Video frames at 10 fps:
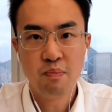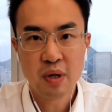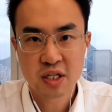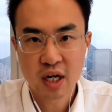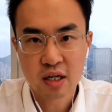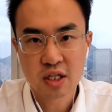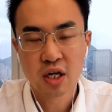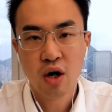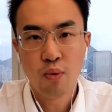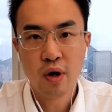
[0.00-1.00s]

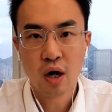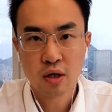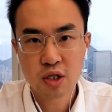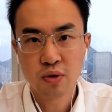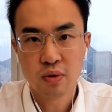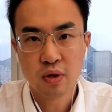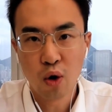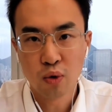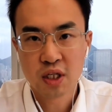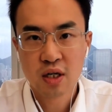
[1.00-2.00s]
Besides, we also
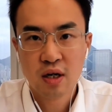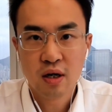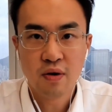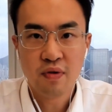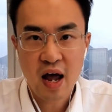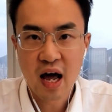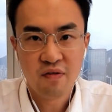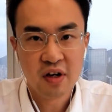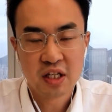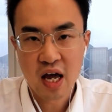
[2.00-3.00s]
note the
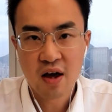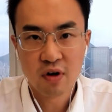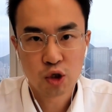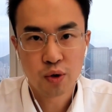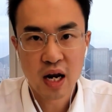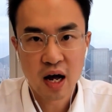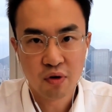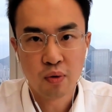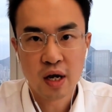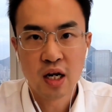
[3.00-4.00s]
elevated inventory
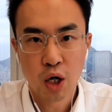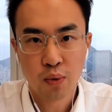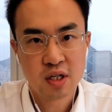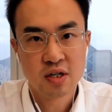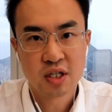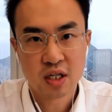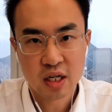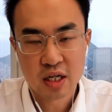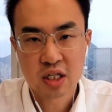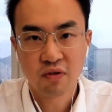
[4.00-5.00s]
level in lower tier
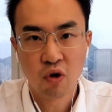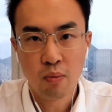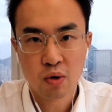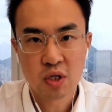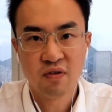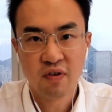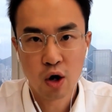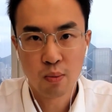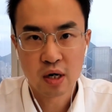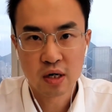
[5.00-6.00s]
cities for most
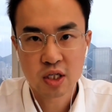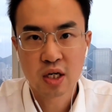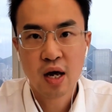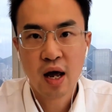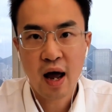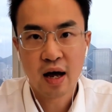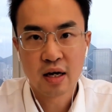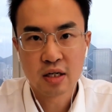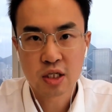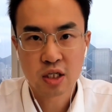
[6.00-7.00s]
developers
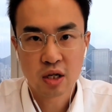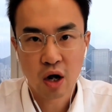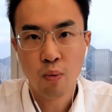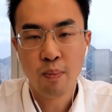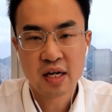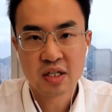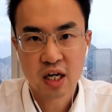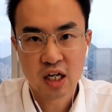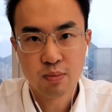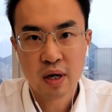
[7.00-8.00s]
as the home buying
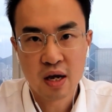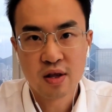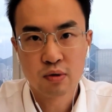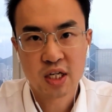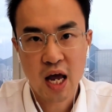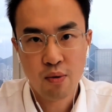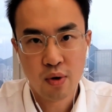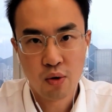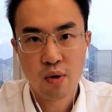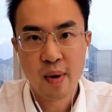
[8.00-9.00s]
sentiment in those
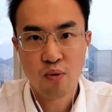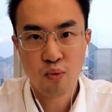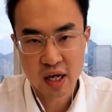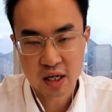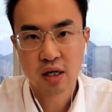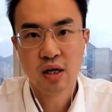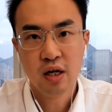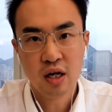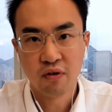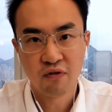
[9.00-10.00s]
areas remain weak
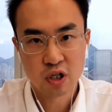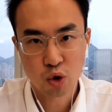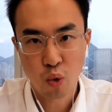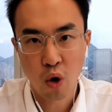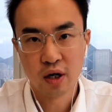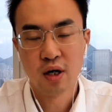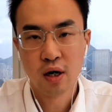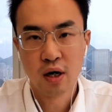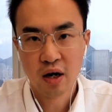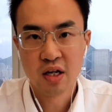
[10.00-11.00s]
in the first
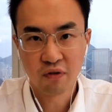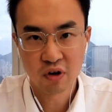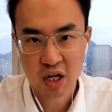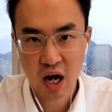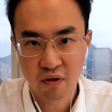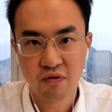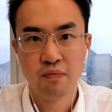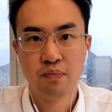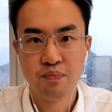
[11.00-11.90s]
half.